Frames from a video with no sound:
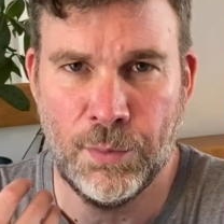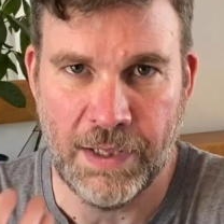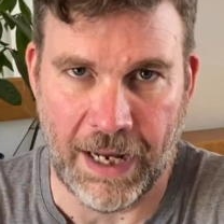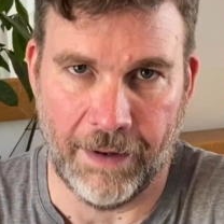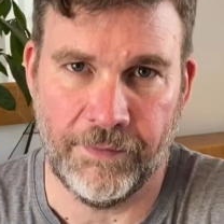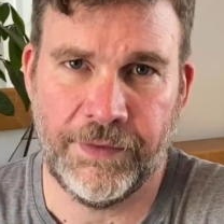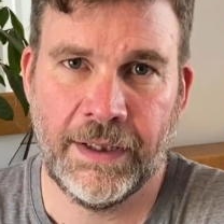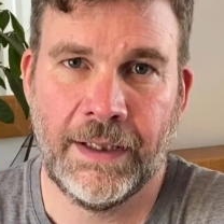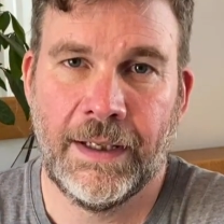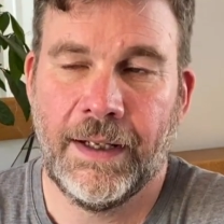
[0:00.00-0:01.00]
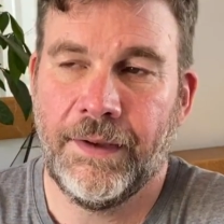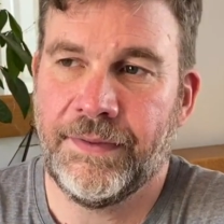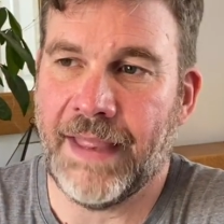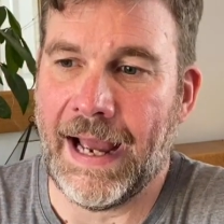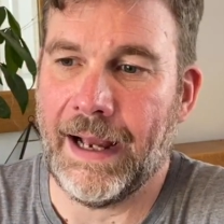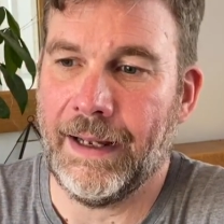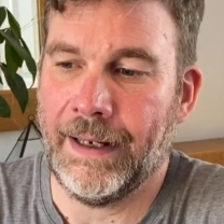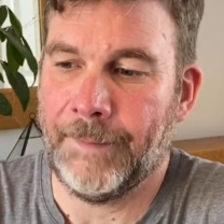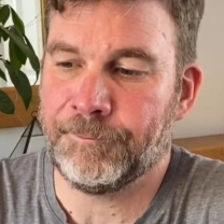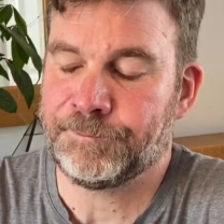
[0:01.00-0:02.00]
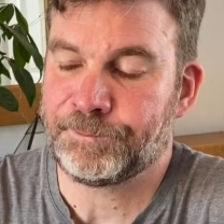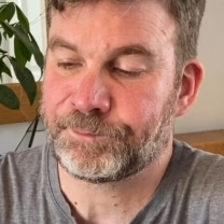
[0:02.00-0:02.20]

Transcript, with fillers: loved, that um,